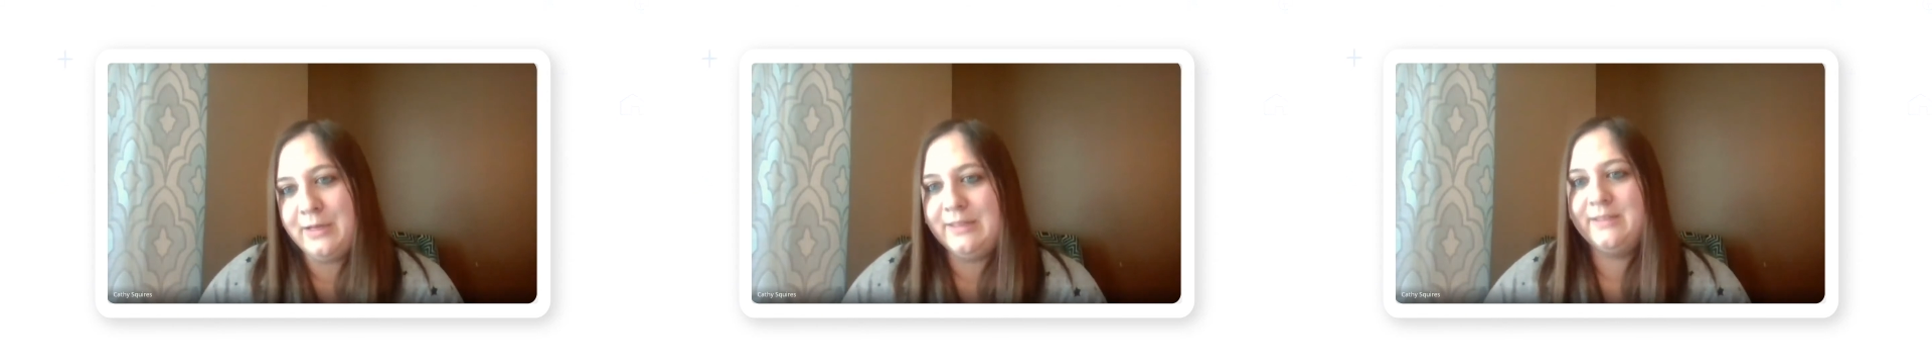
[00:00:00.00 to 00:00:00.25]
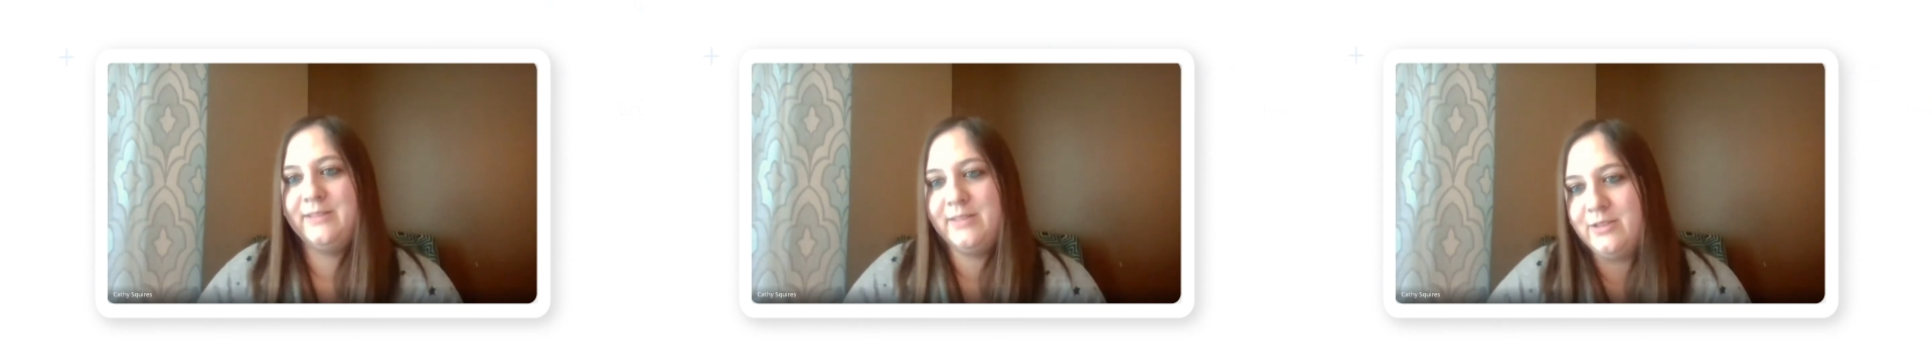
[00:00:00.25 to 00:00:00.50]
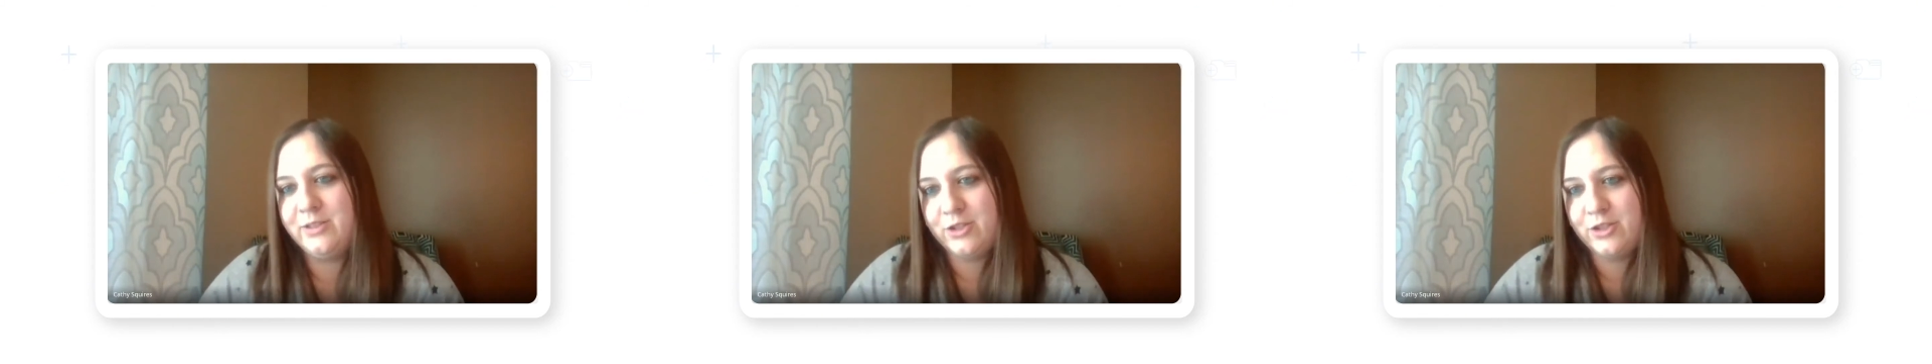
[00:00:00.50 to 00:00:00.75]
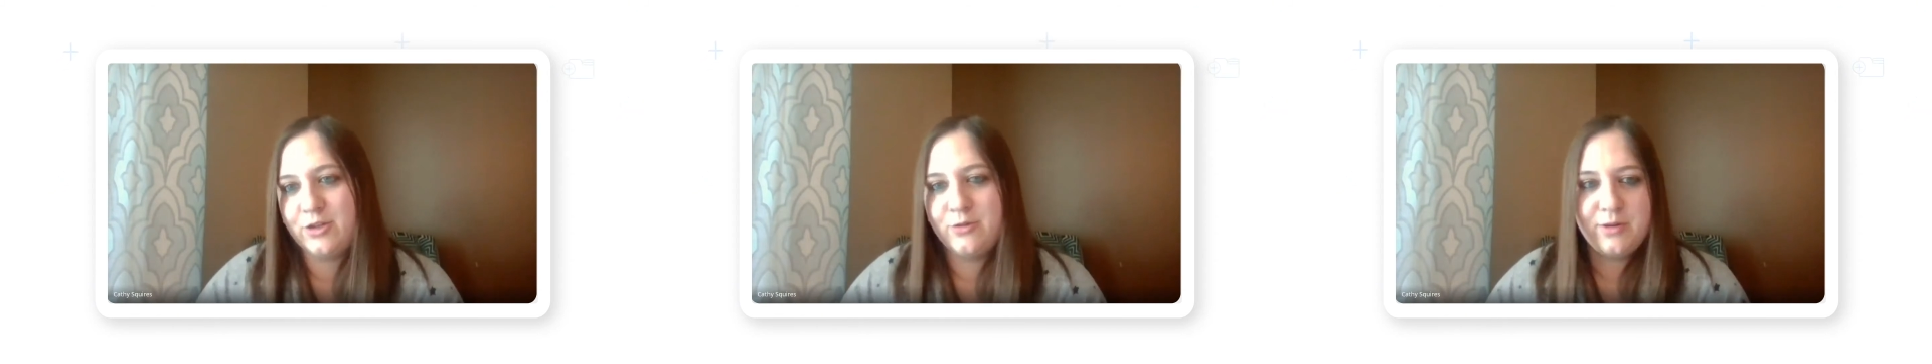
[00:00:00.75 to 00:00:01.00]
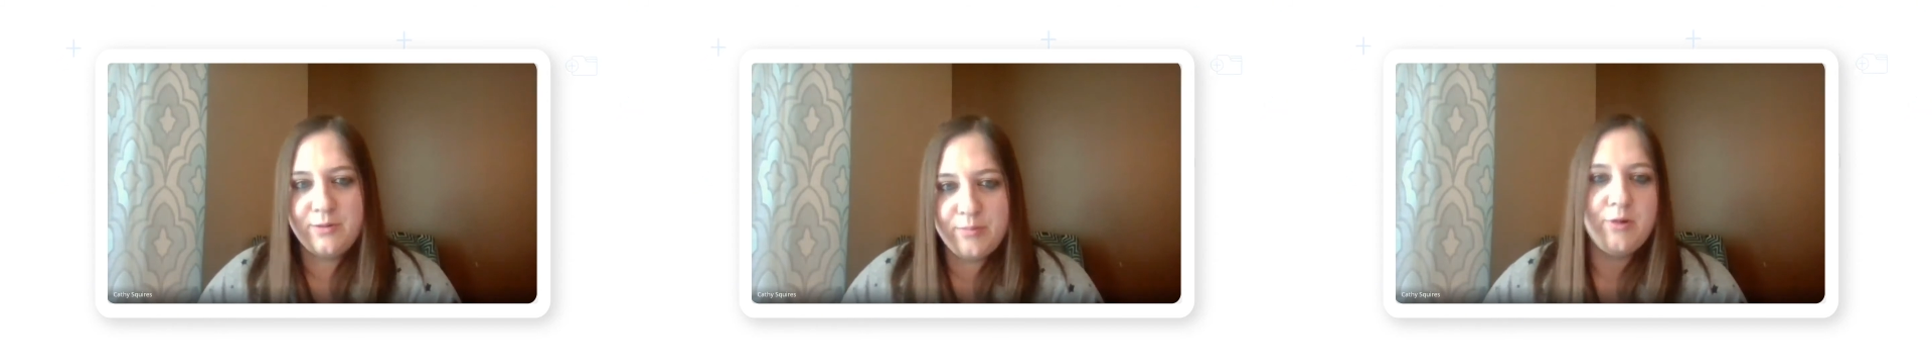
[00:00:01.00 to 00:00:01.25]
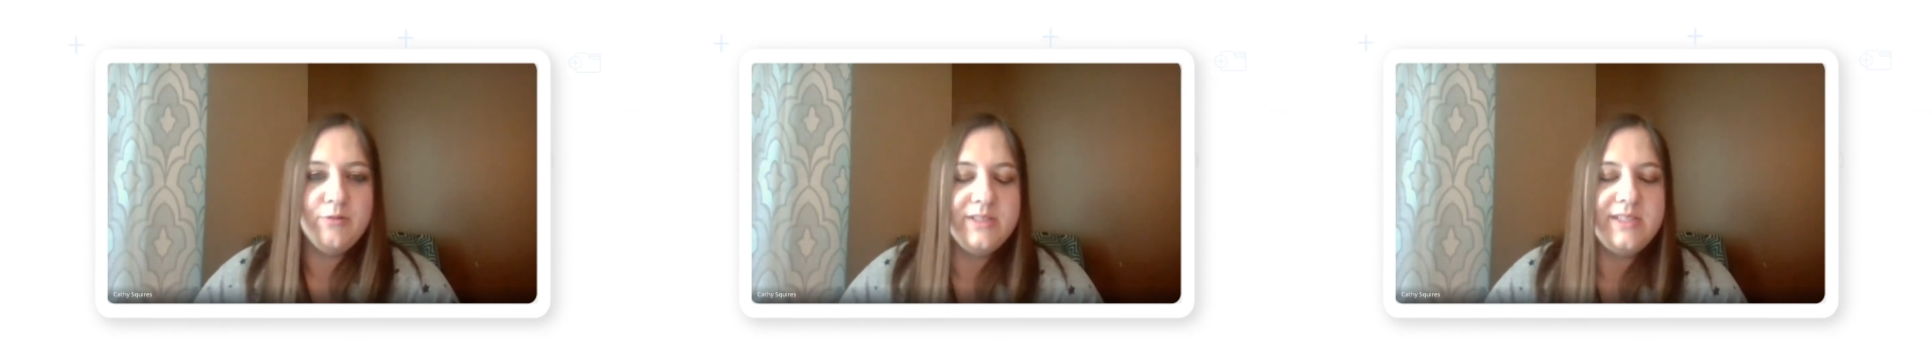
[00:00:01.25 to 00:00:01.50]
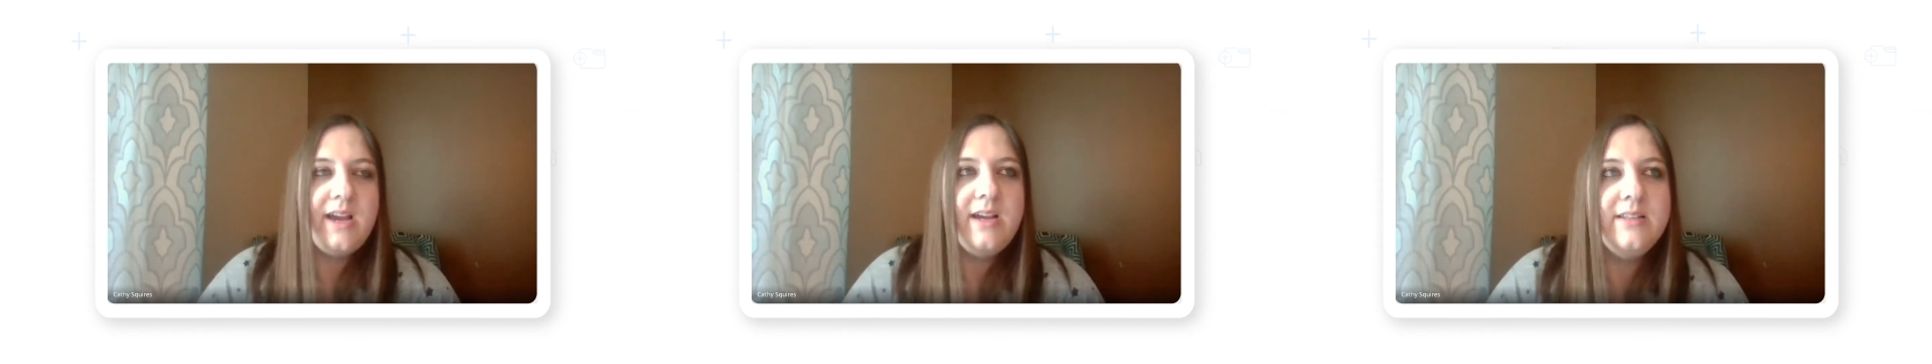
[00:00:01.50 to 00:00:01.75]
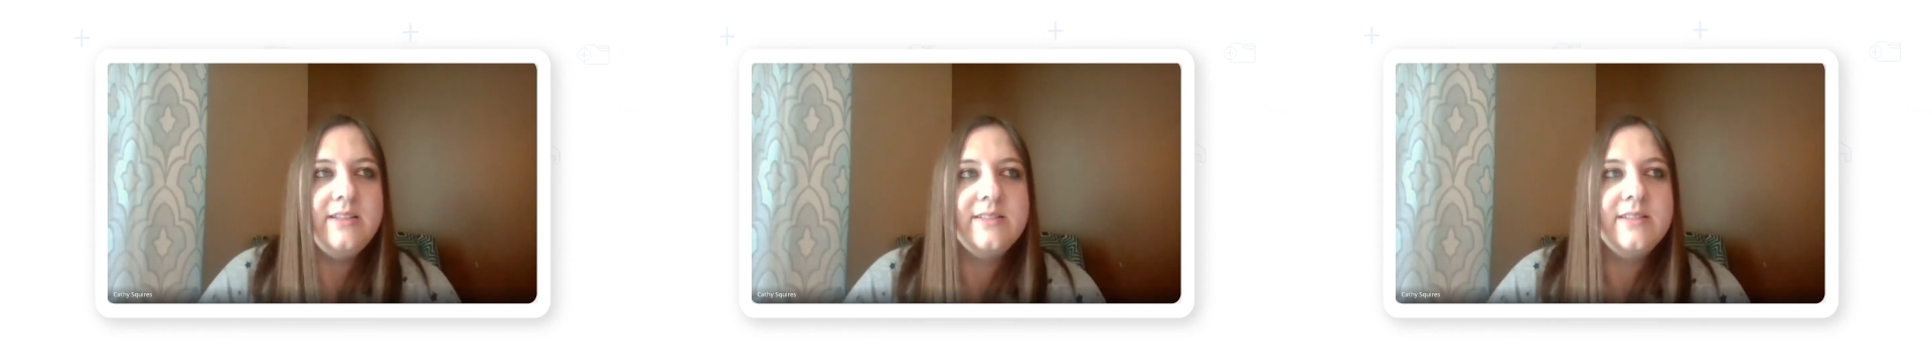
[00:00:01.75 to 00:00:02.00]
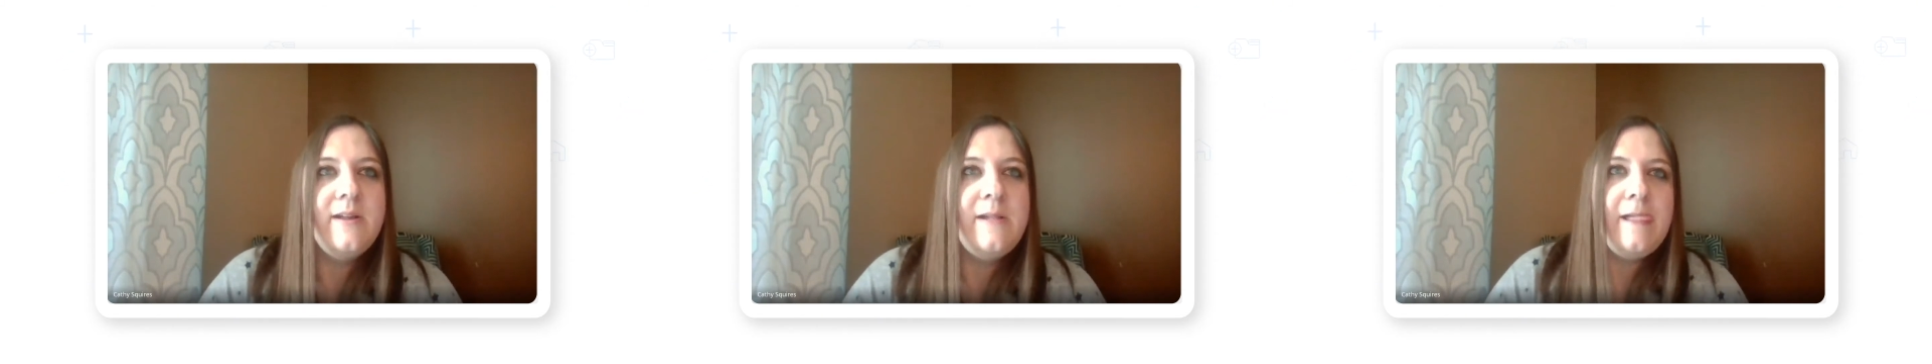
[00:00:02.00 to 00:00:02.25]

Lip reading: to show their process.